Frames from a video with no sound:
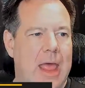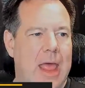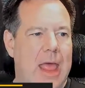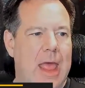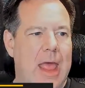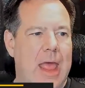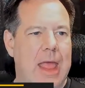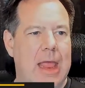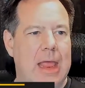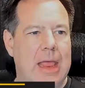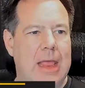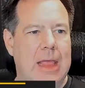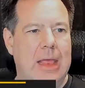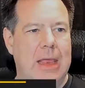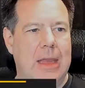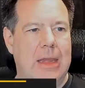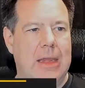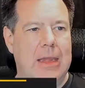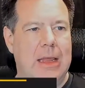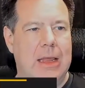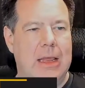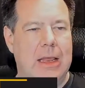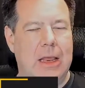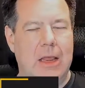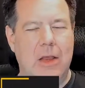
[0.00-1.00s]

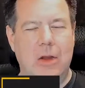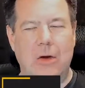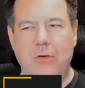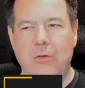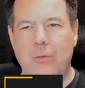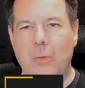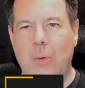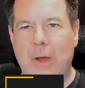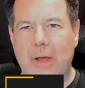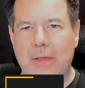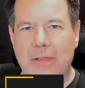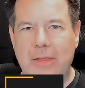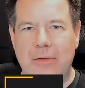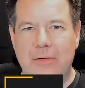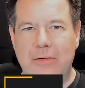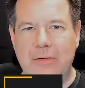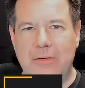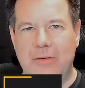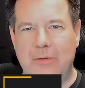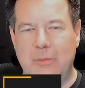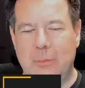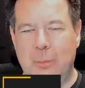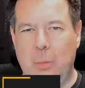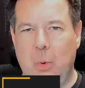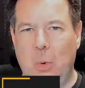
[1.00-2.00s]
And here's why this
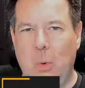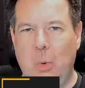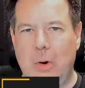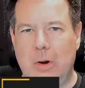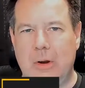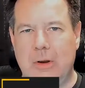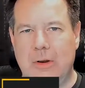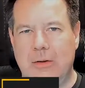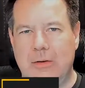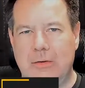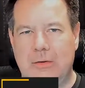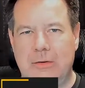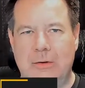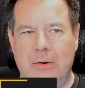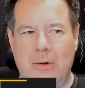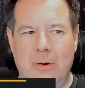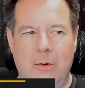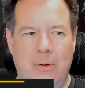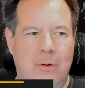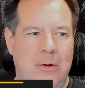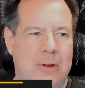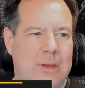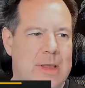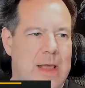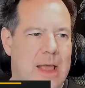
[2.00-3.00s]
is important.
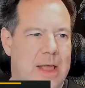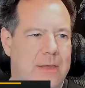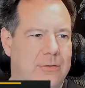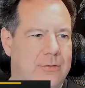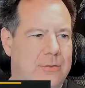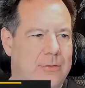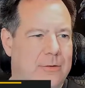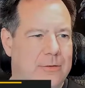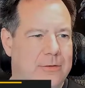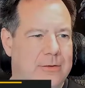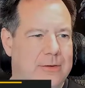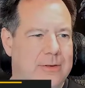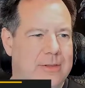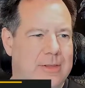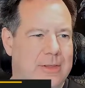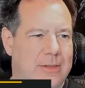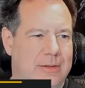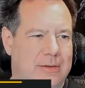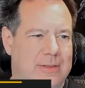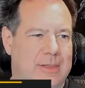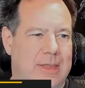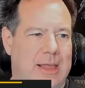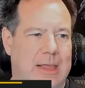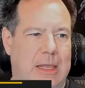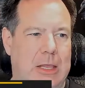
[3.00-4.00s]
So yes, you see
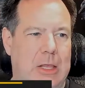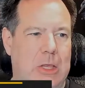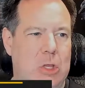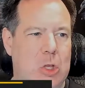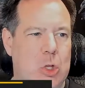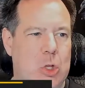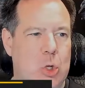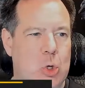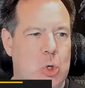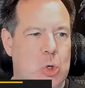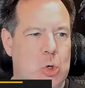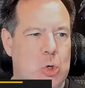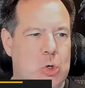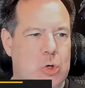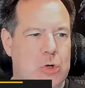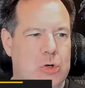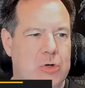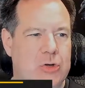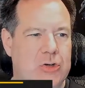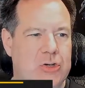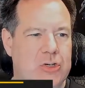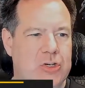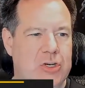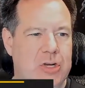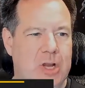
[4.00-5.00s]
this like
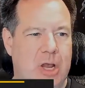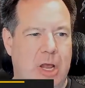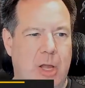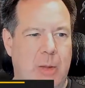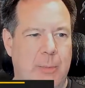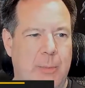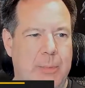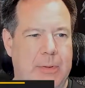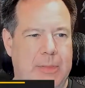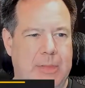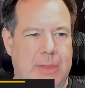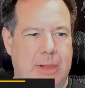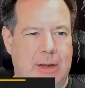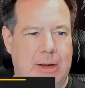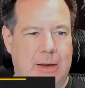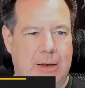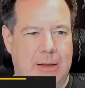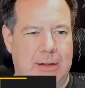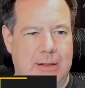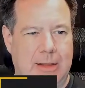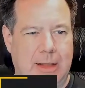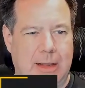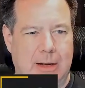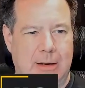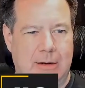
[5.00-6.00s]
huge jump and then
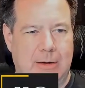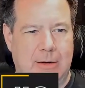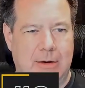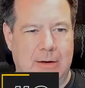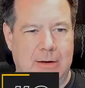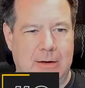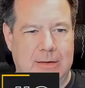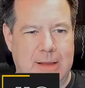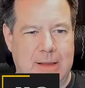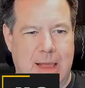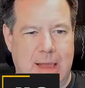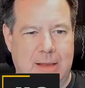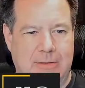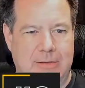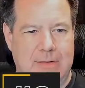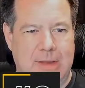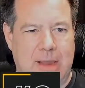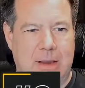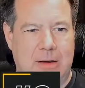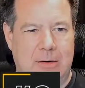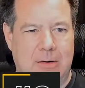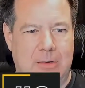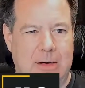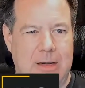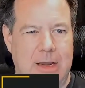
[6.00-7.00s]
it like dies
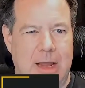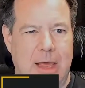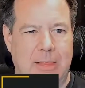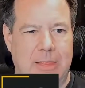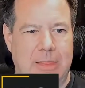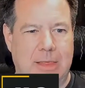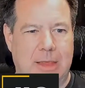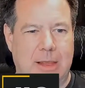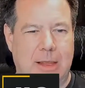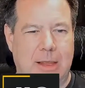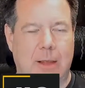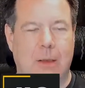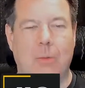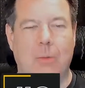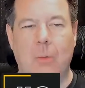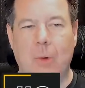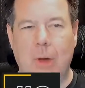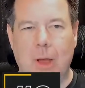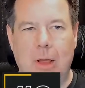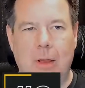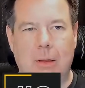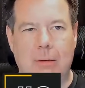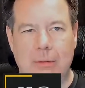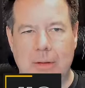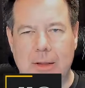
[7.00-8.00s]
down to nothing.
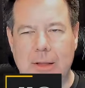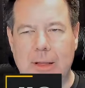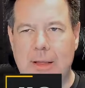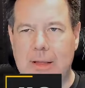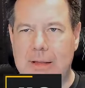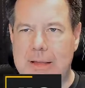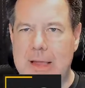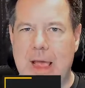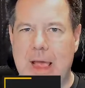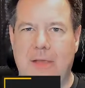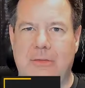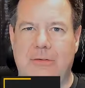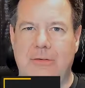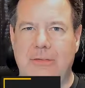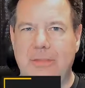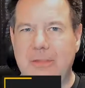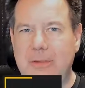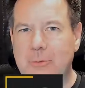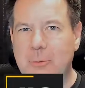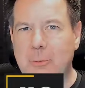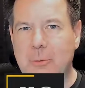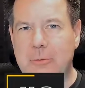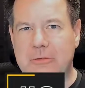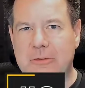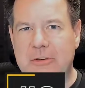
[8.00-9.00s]
Well, yes,
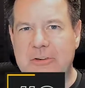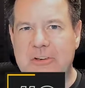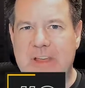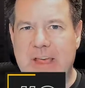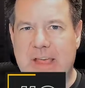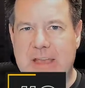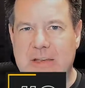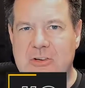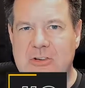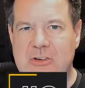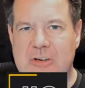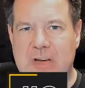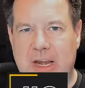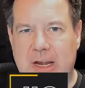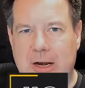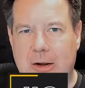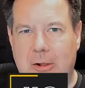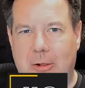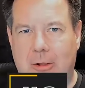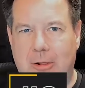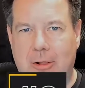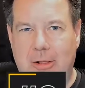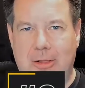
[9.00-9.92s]
this was a dead channel.